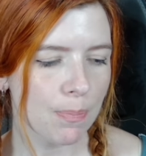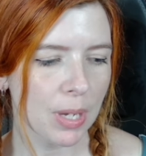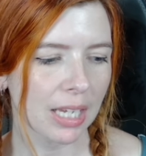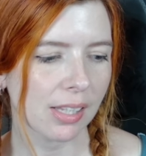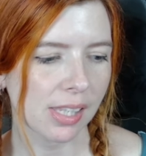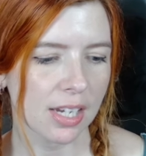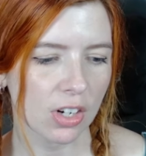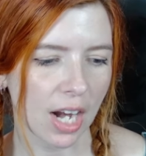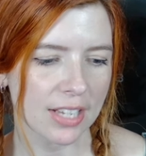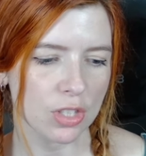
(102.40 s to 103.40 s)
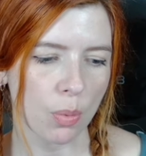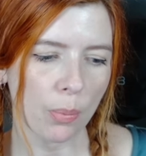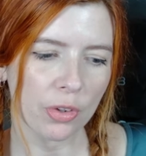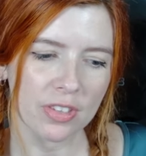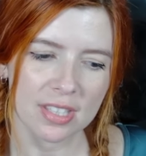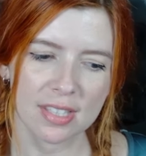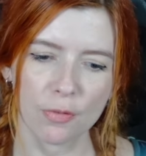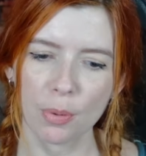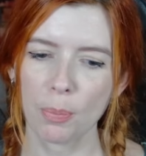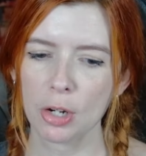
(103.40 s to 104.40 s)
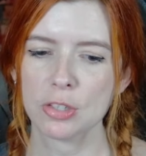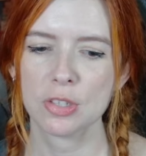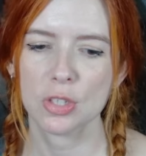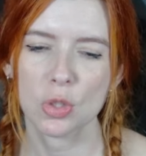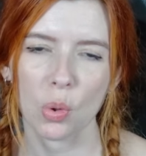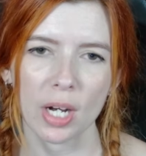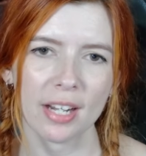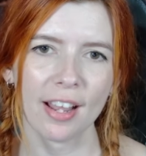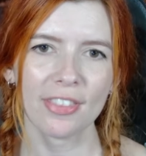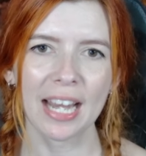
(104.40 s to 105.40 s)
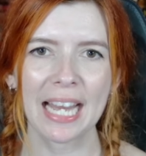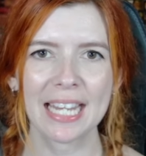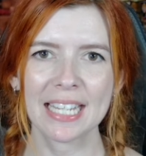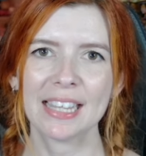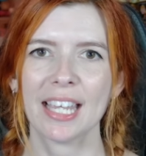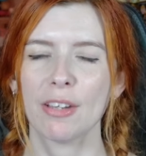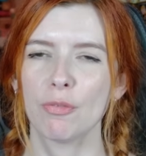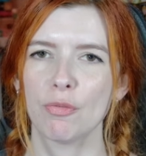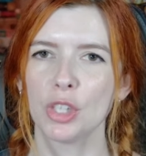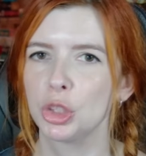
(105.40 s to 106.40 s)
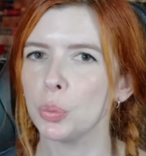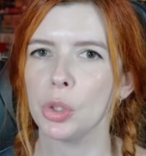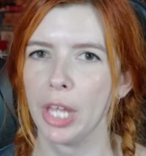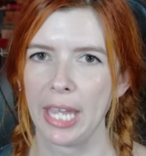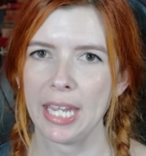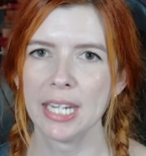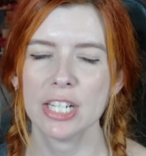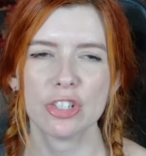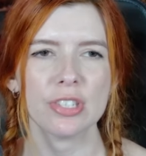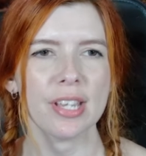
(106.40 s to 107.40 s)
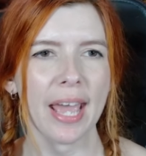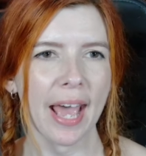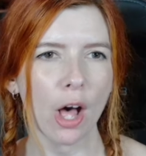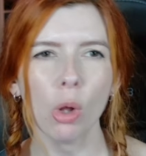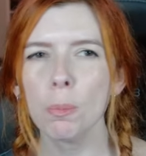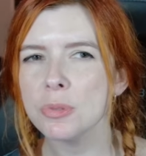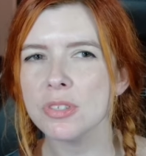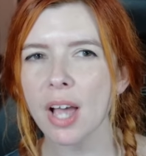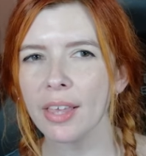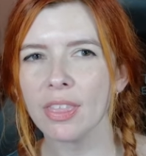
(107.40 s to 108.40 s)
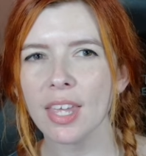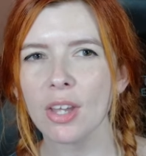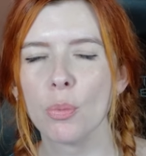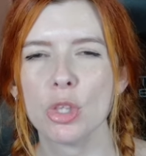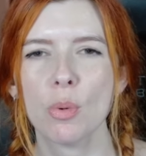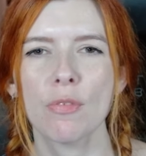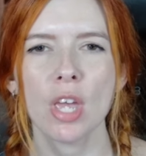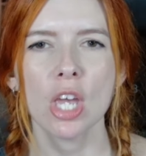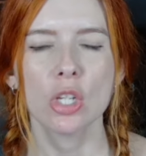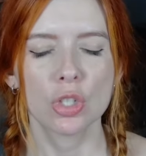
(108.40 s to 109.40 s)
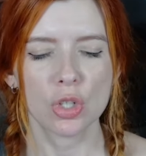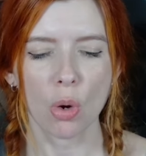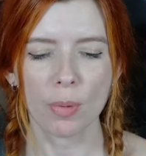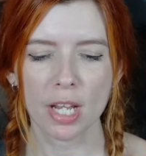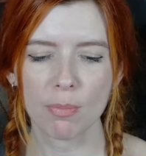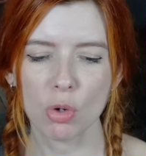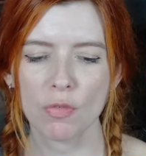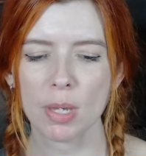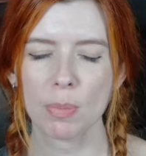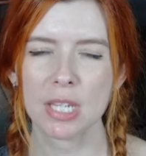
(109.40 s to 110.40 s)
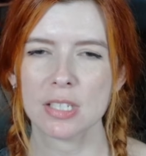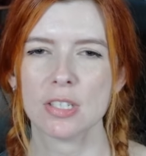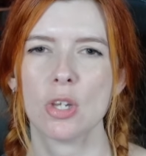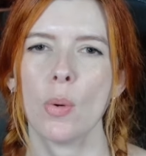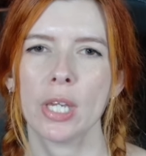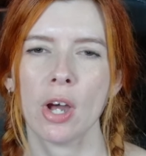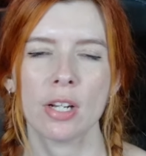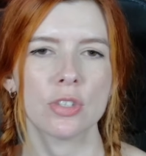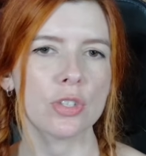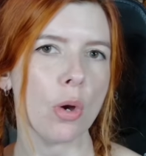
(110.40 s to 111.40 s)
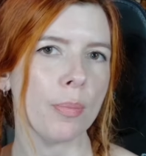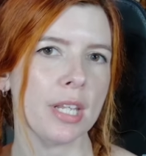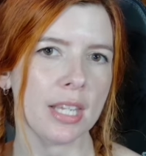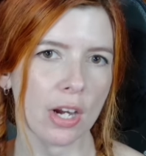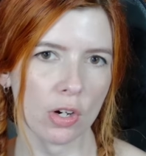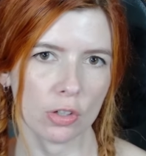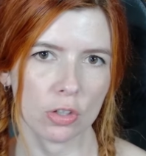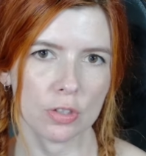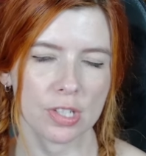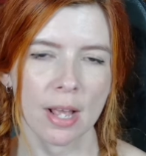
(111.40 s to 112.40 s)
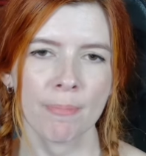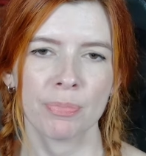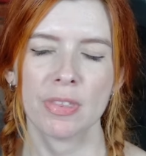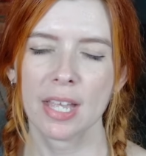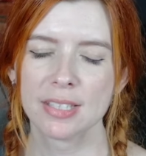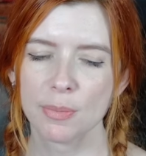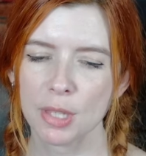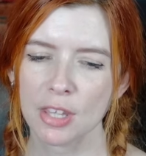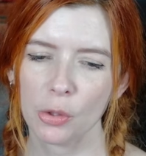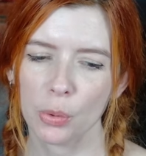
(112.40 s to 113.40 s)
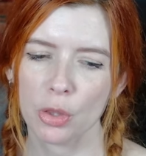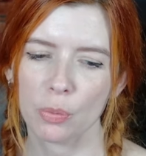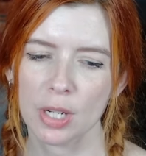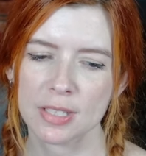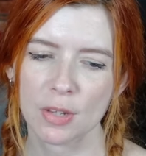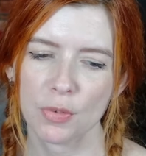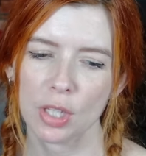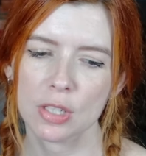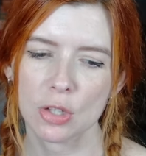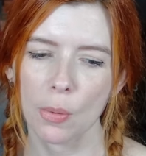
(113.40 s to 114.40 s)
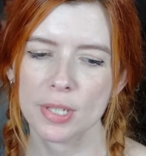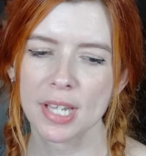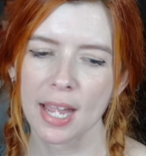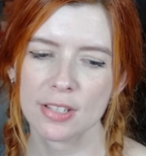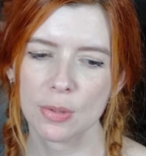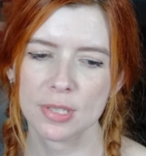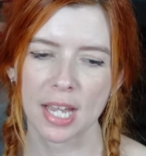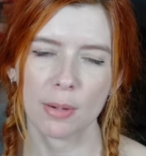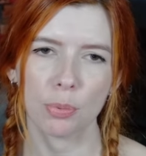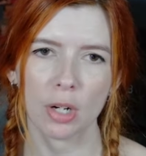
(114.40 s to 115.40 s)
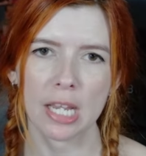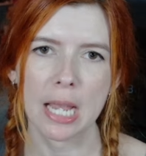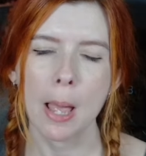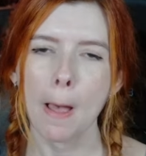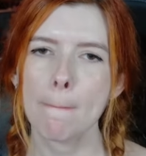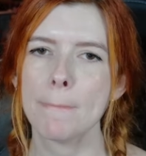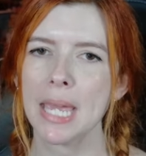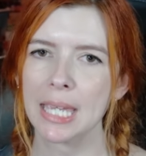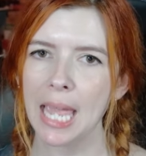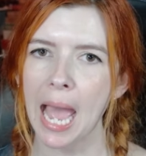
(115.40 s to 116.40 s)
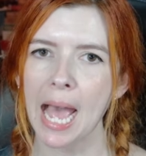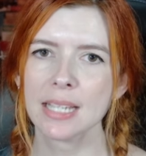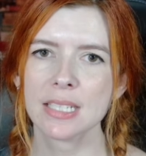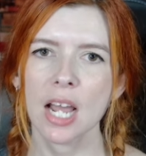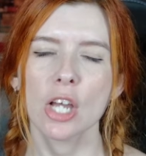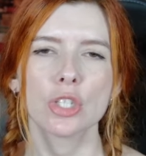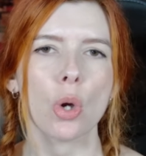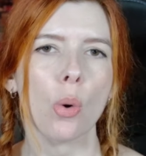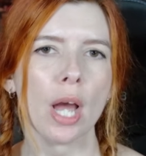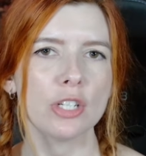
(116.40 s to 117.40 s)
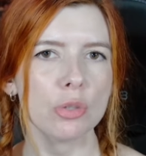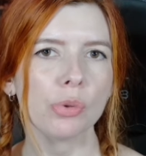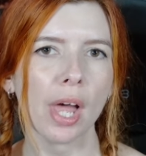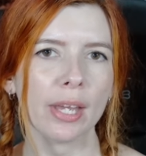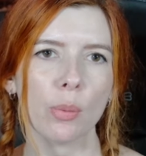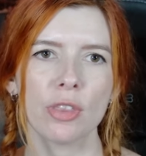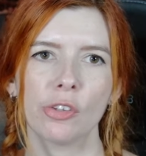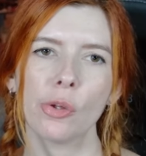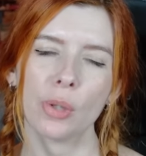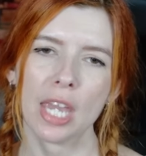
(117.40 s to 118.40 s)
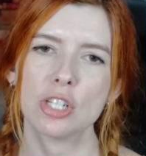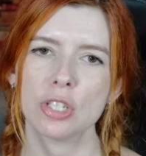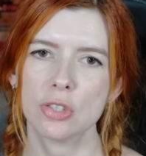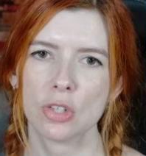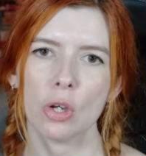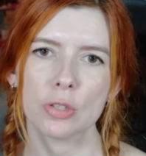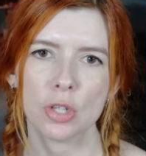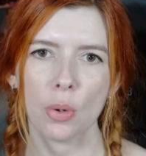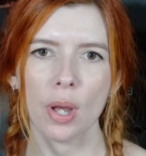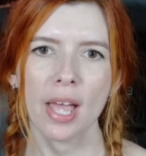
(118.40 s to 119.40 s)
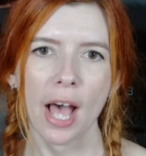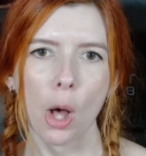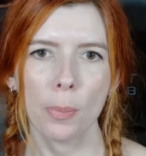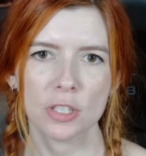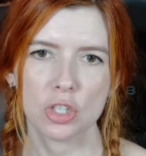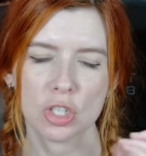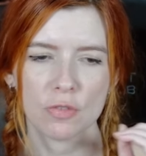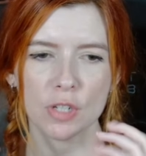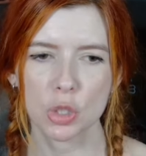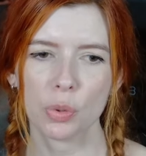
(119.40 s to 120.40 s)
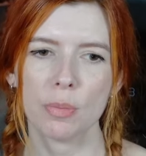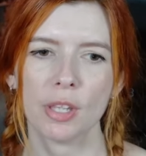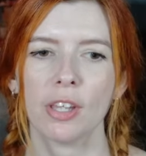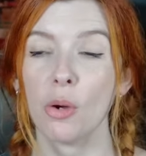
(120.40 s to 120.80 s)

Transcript: it clear as to when we're in these different parts of the story. Not that I need like a visual aid, it just helps, I think, when you have so many moving pieces going on and so many characters. And that's something that Lord of the Rings, I feel like, has always had. It's always had a pretty big cast. So I do like when the locations also help us to just visually be like, oh,